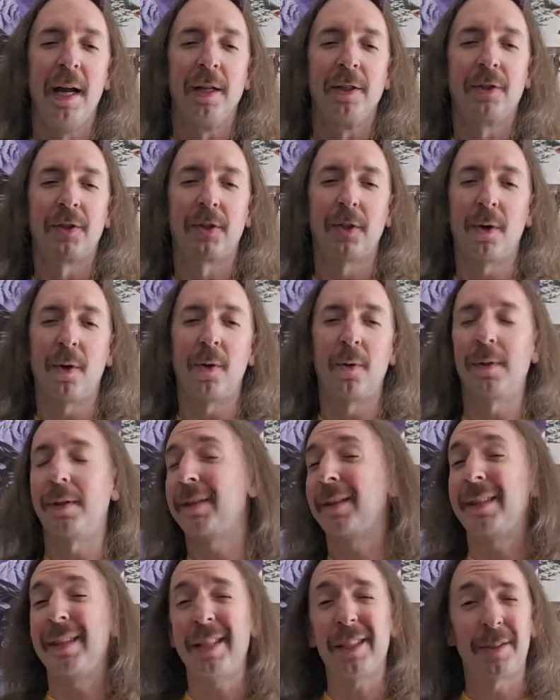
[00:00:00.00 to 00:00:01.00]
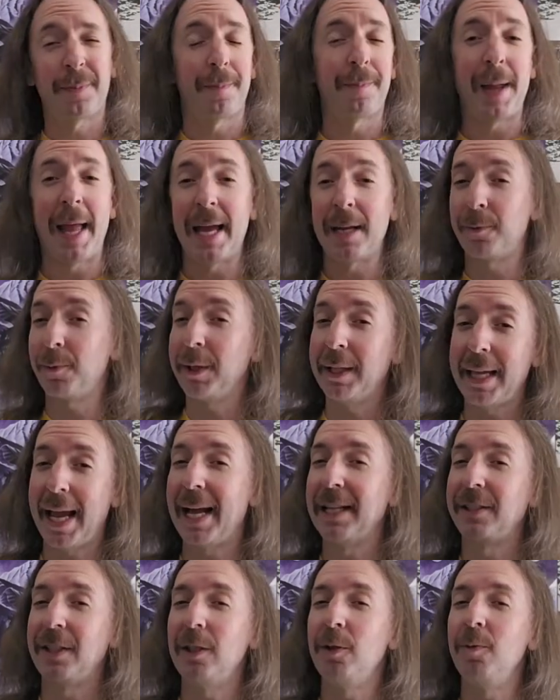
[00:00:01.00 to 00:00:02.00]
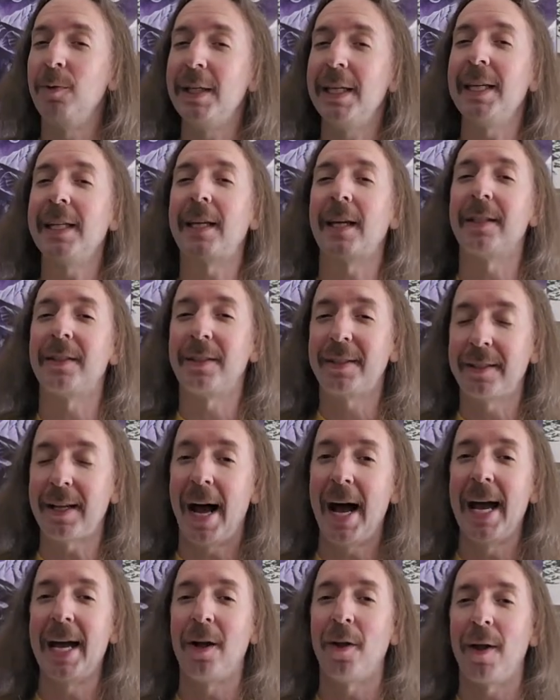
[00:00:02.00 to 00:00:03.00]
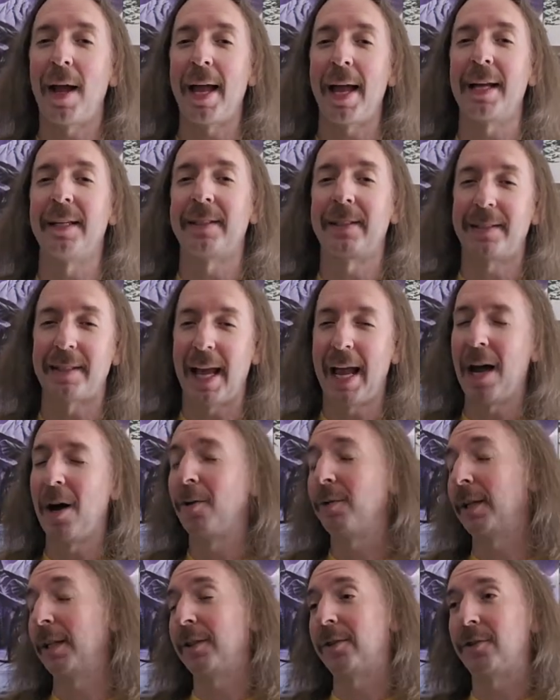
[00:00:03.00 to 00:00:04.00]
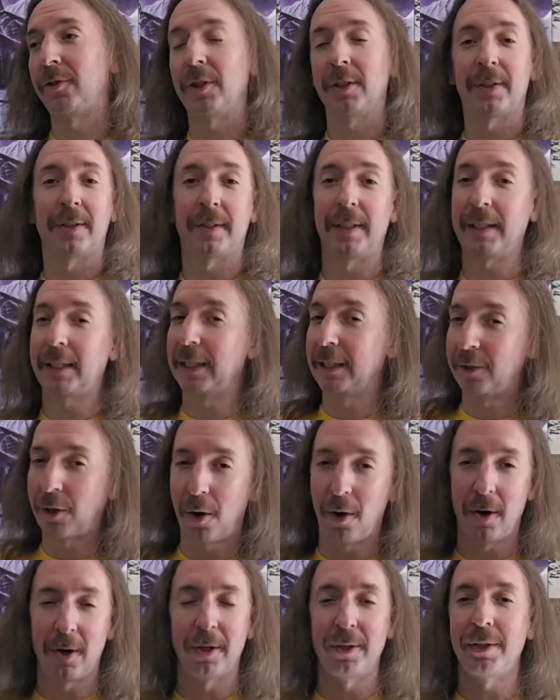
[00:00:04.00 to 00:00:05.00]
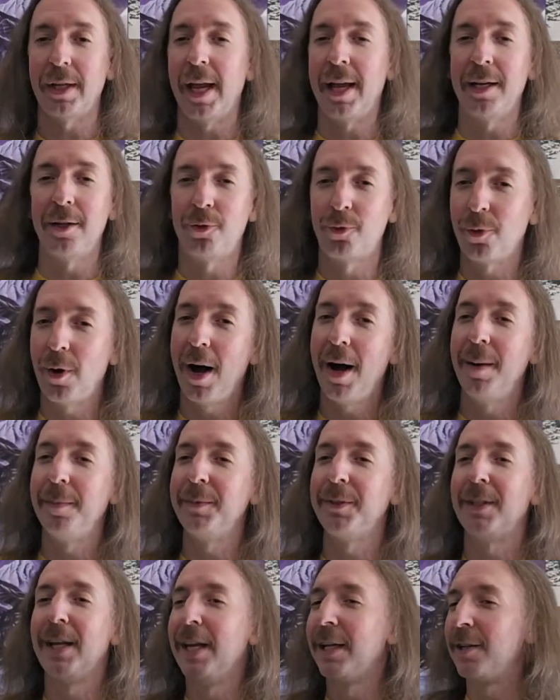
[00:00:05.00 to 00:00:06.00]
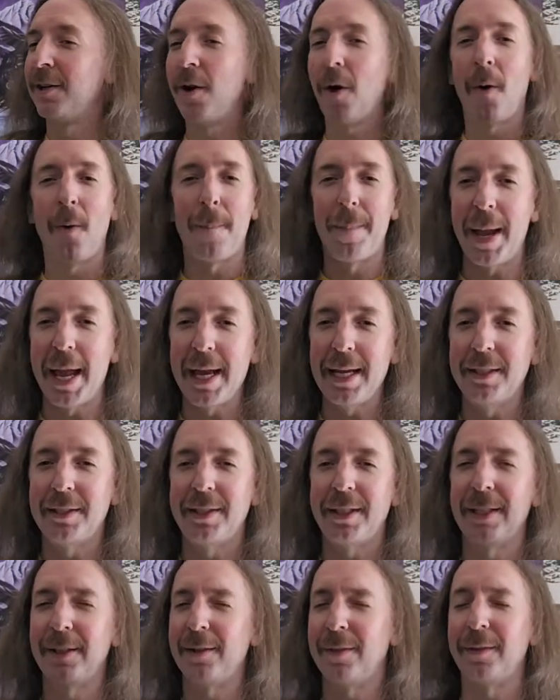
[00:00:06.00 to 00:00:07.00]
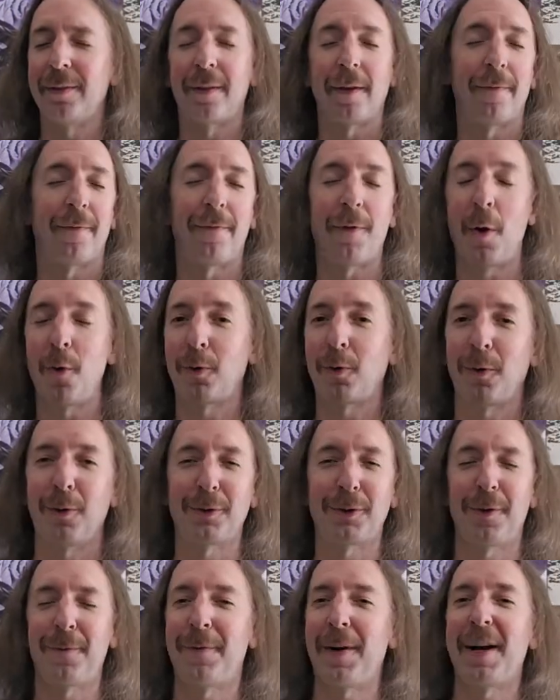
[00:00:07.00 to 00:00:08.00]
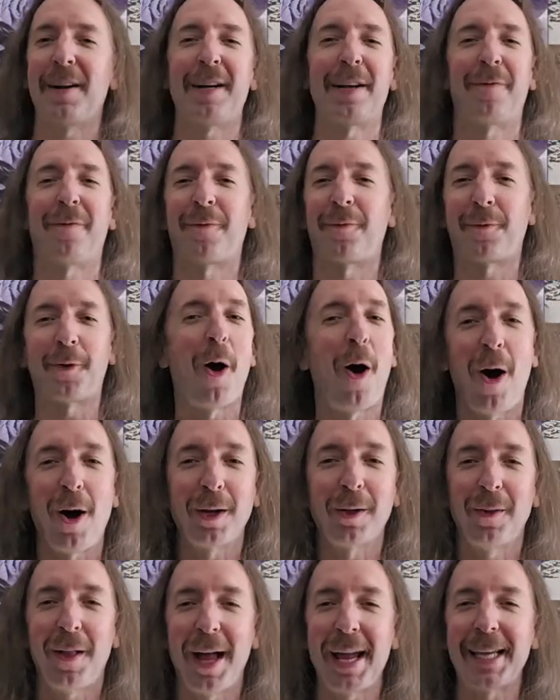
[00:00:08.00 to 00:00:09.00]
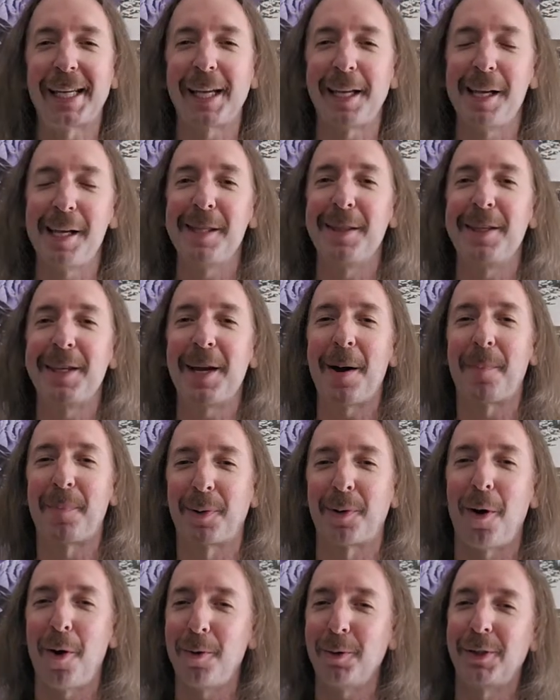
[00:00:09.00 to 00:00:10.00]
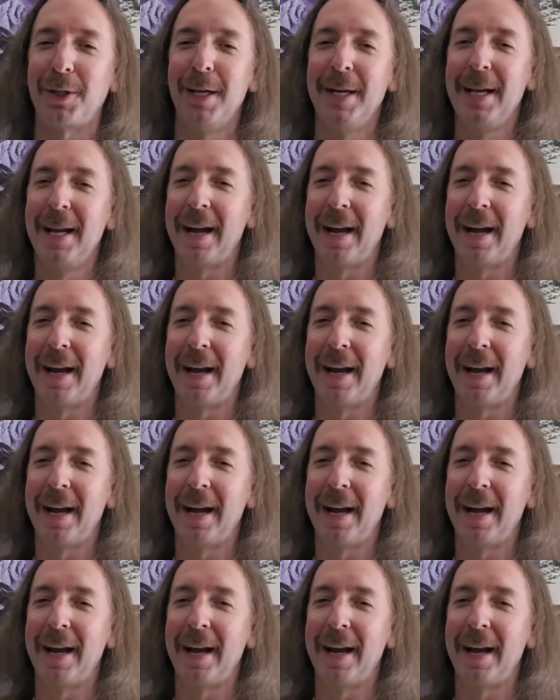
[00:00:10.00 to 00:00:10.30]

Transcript: So this band really has a unique style and sound. It's just the guitars and drums, no bass here. The vocals are very frog-like in the approach.